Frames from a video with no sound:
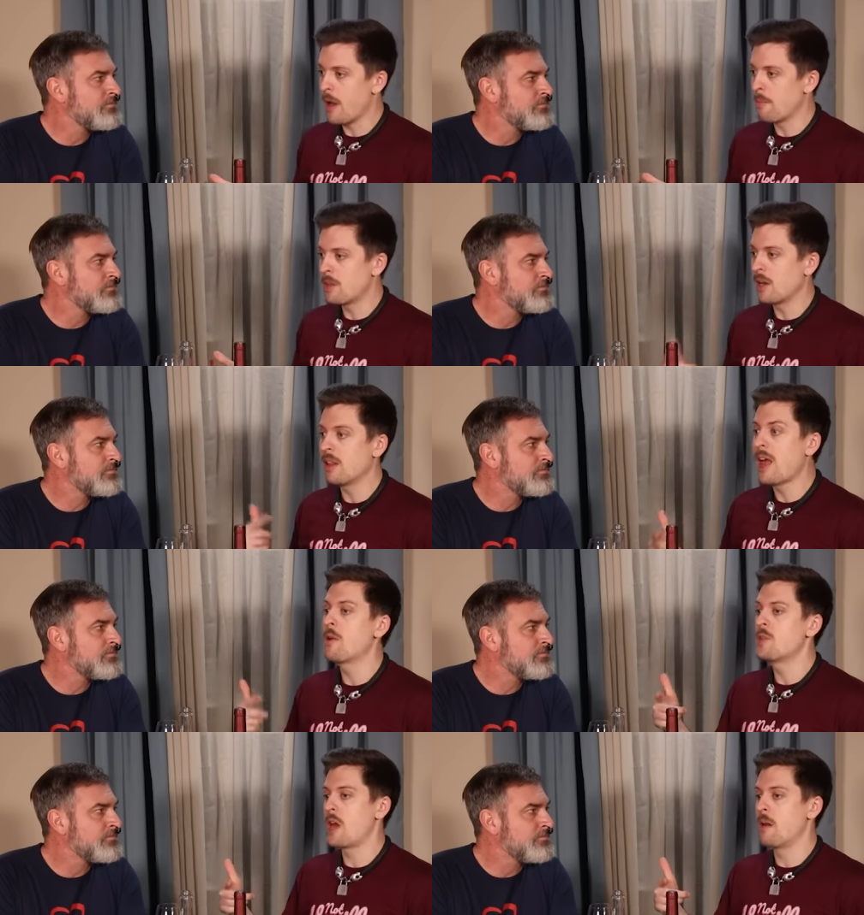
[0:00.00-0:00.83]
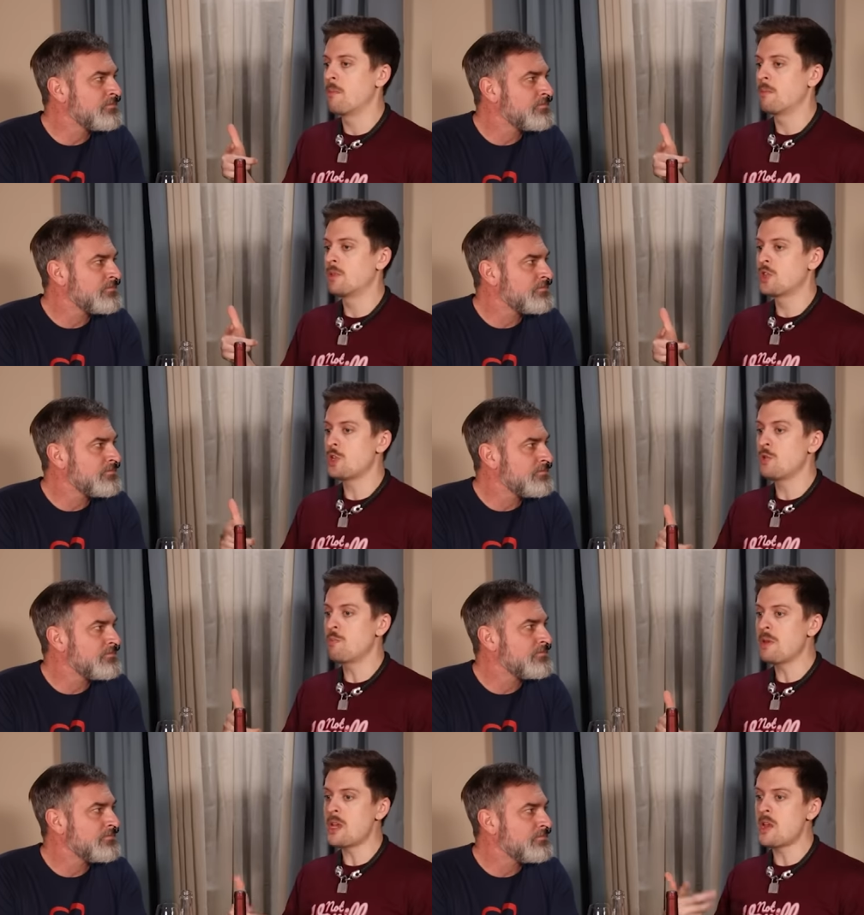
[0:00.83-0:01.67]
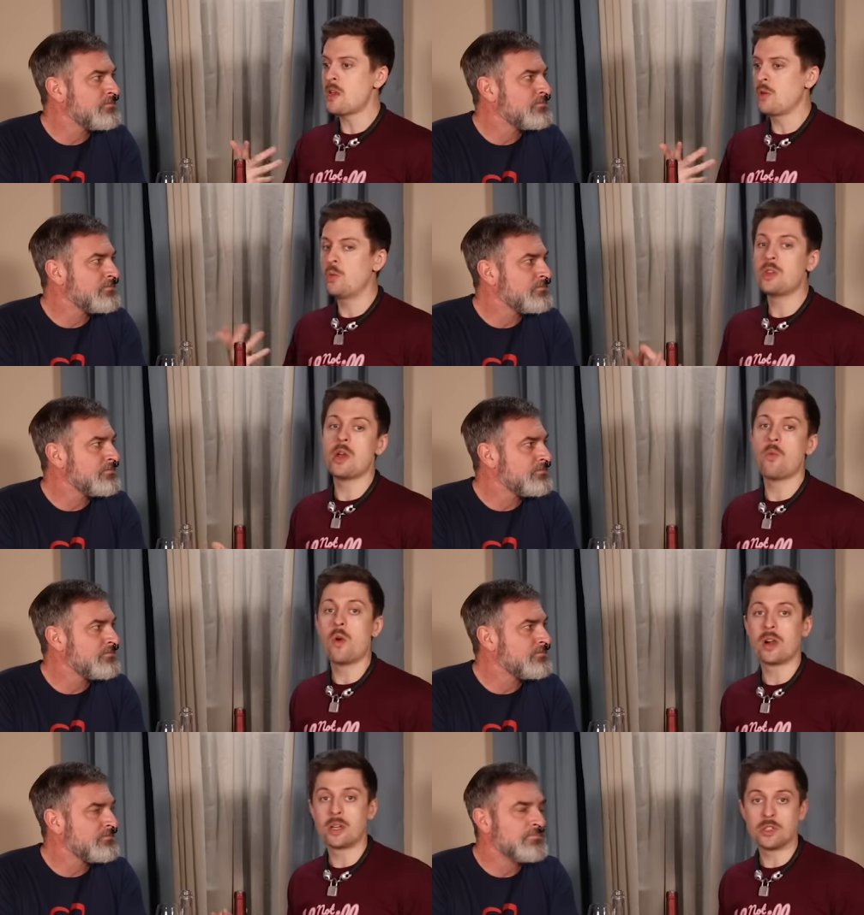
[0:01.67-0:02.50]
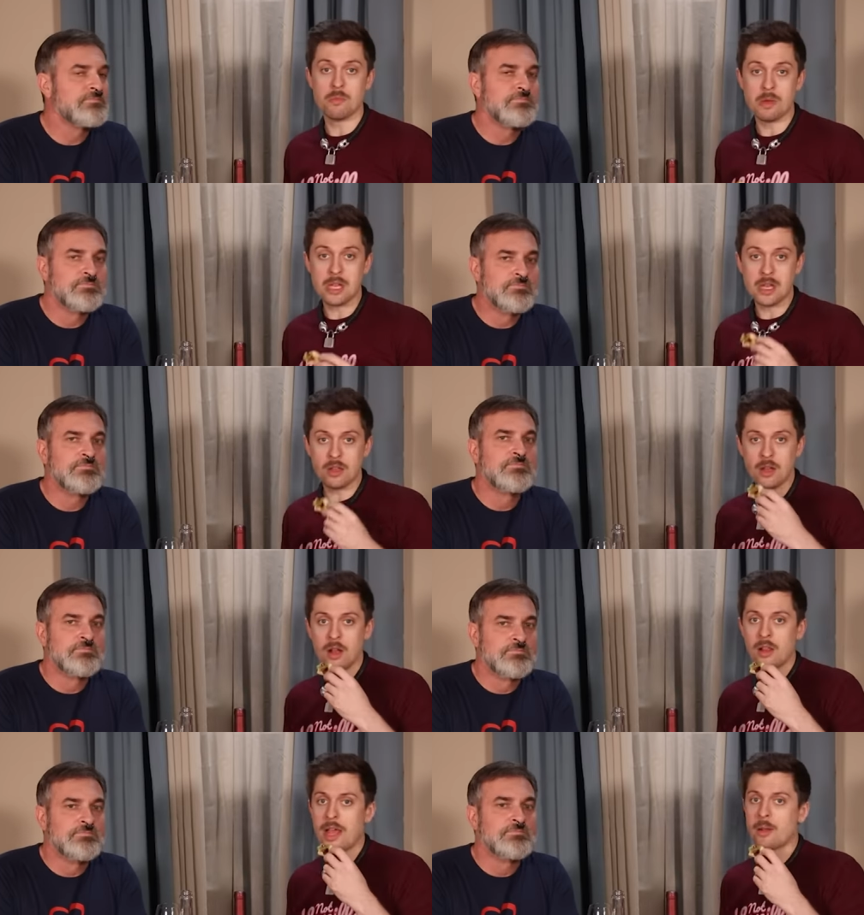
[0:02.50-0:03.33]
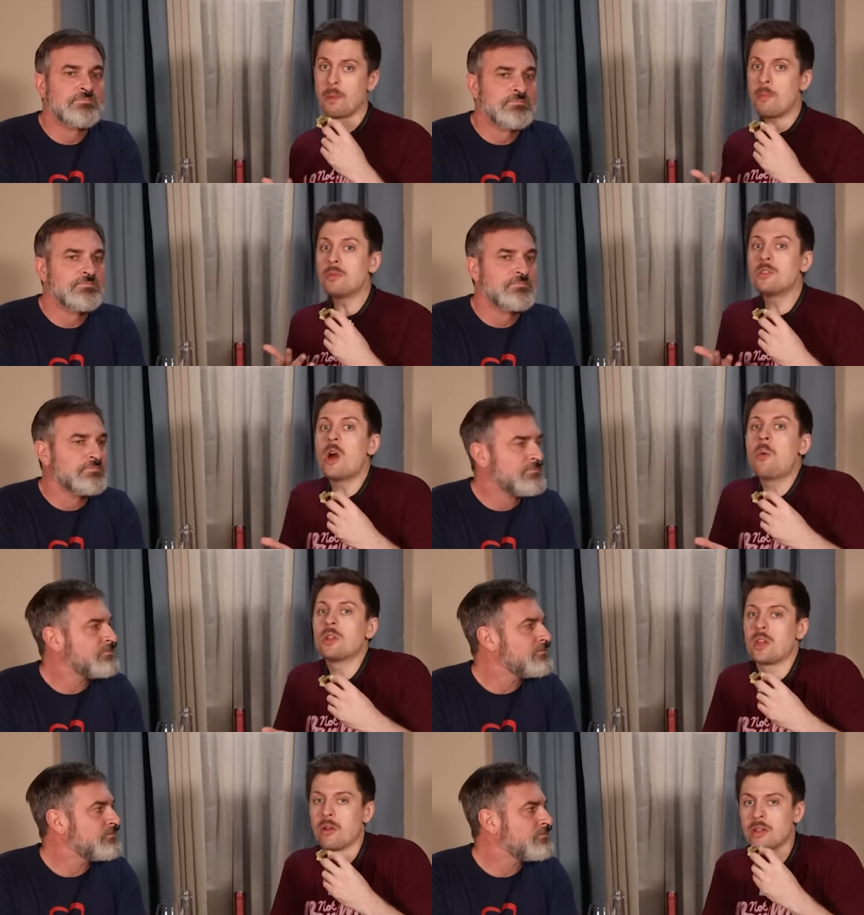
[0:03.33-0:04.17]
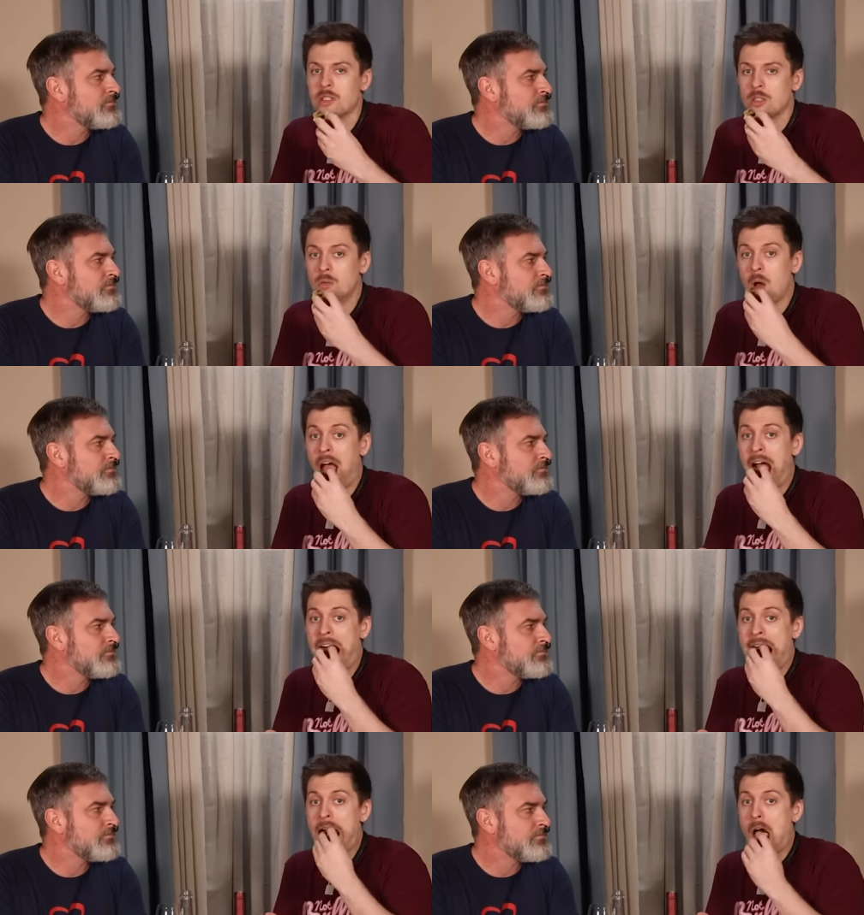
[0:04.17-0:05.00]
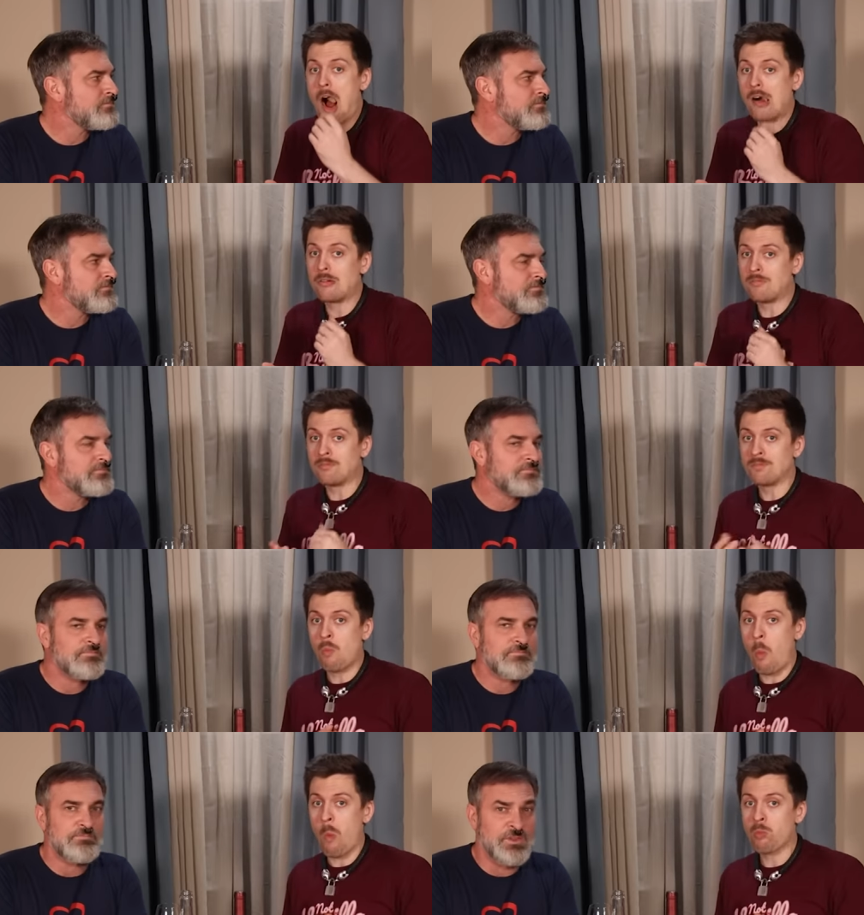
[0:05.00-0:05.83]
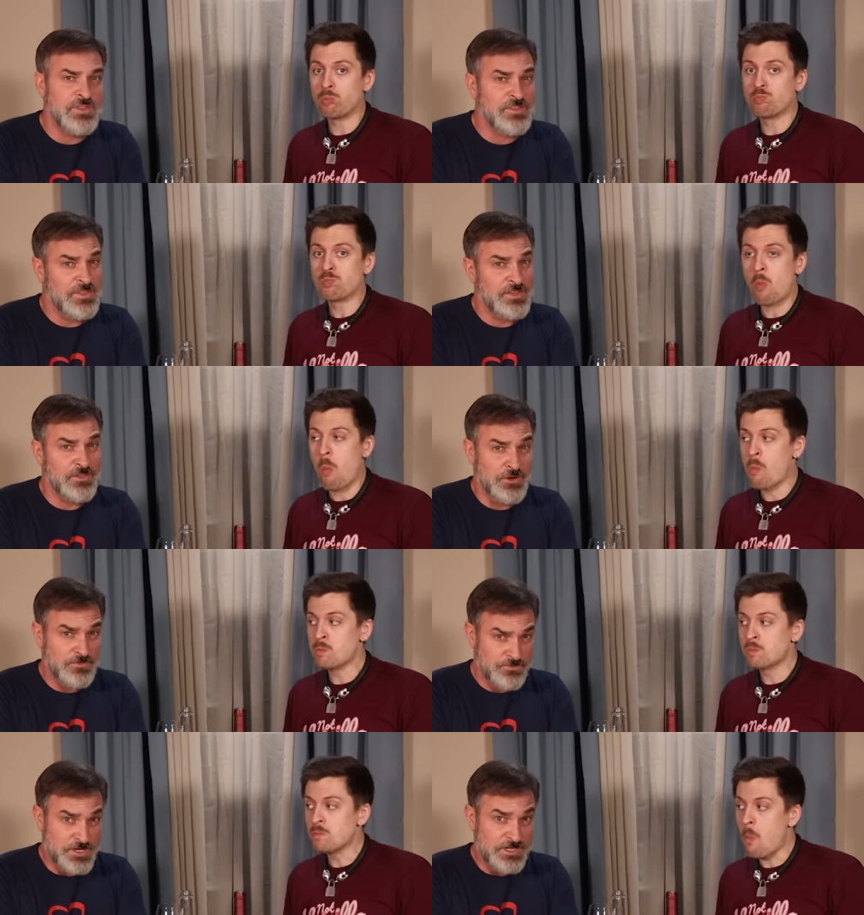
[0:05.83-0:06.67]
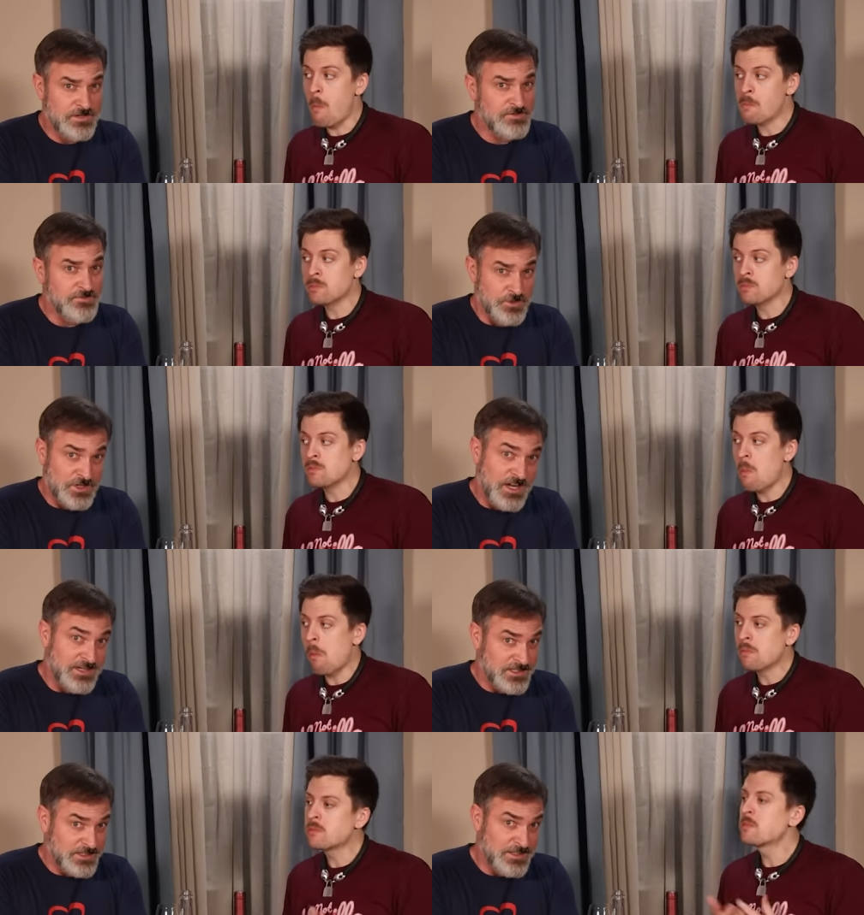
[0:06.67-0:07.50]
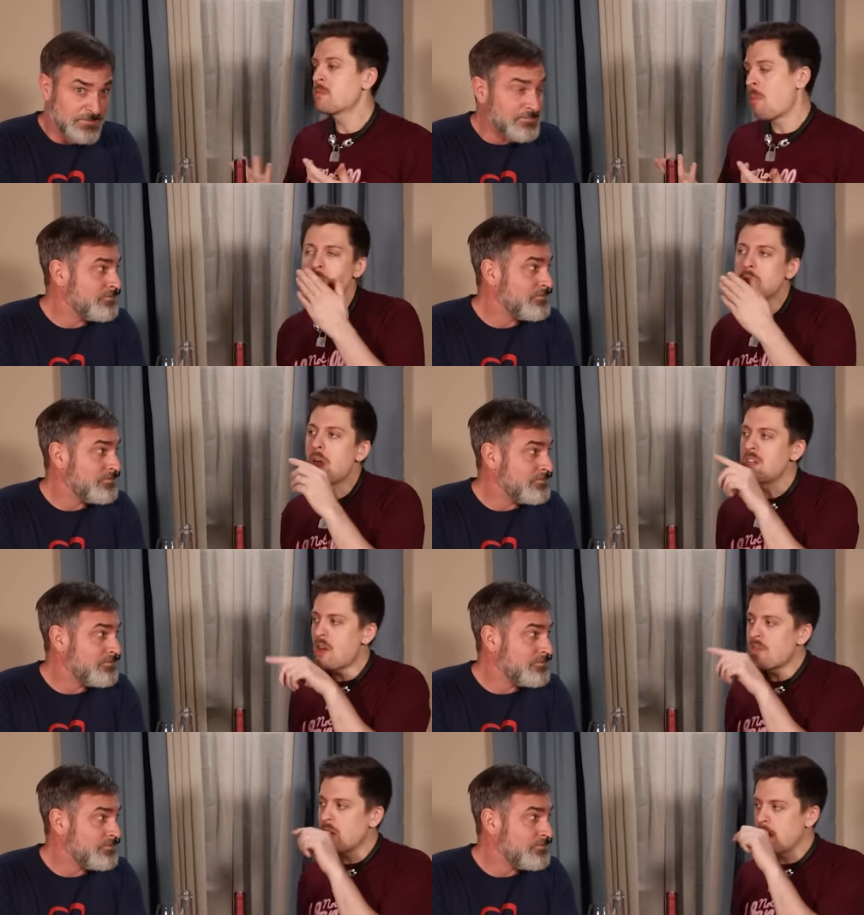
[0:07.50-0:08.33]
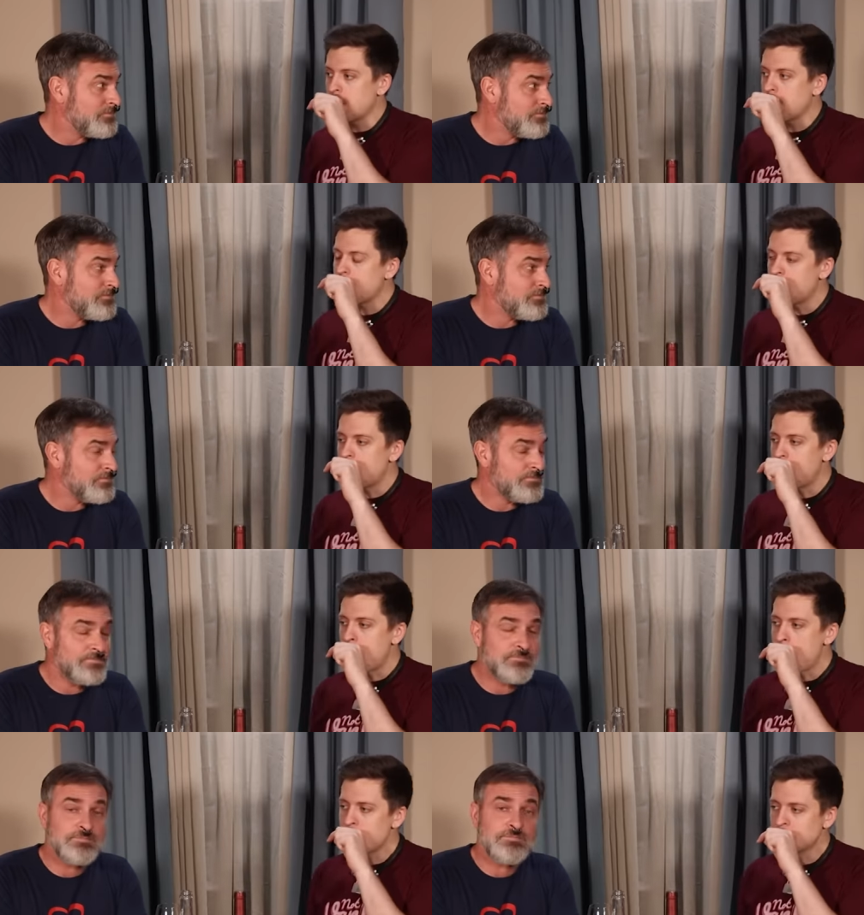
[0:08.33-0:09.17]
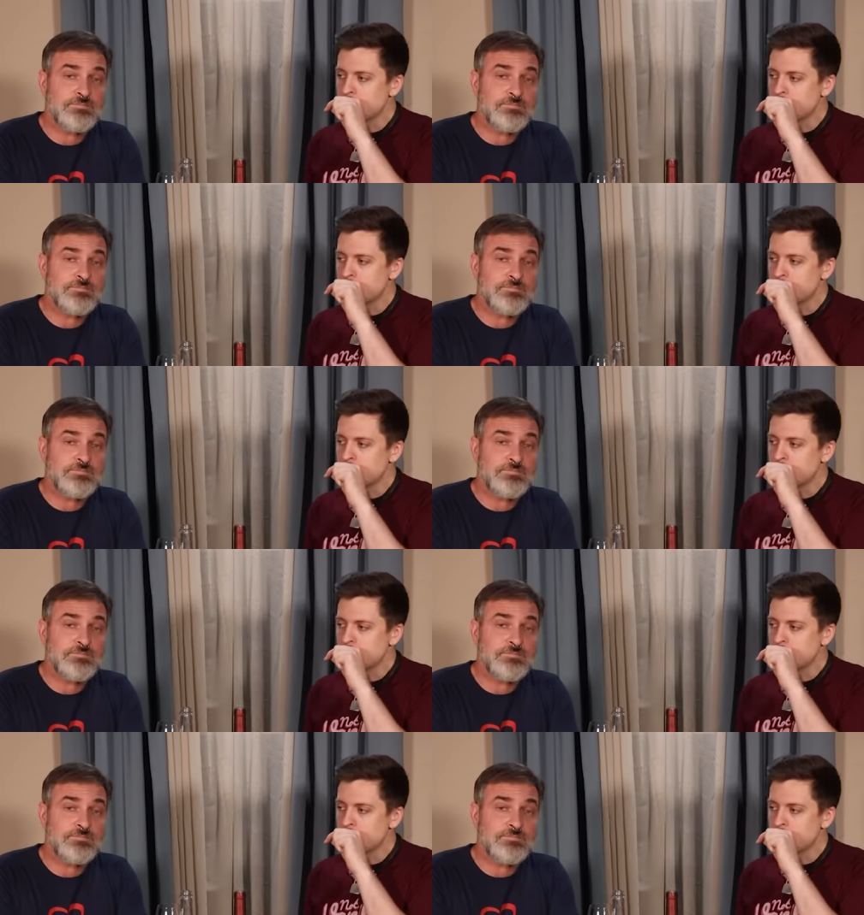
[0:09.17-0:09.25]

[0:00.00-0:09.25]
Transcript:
Speaker 1: up that allowed them to be who they wanted to be. Like people know what they're into.
Speaker 2: But they think they're a freak for liking it.
Speaker 1: So I definitely agree with you there.